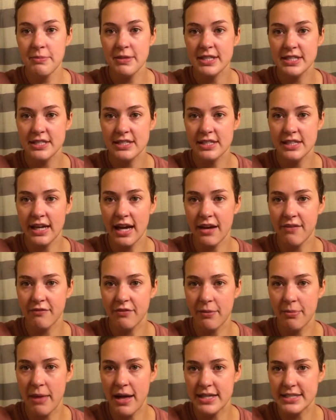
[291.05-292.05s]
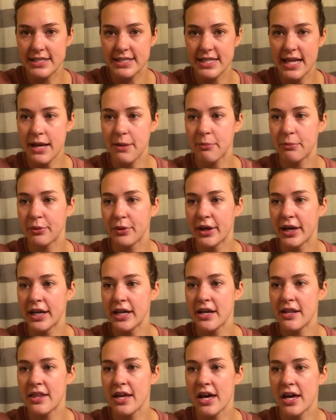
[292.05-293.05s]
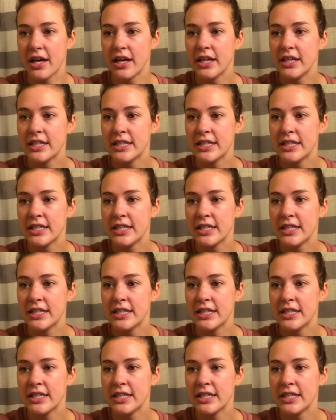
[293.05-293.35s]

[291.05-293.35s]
This is again from that same brand, the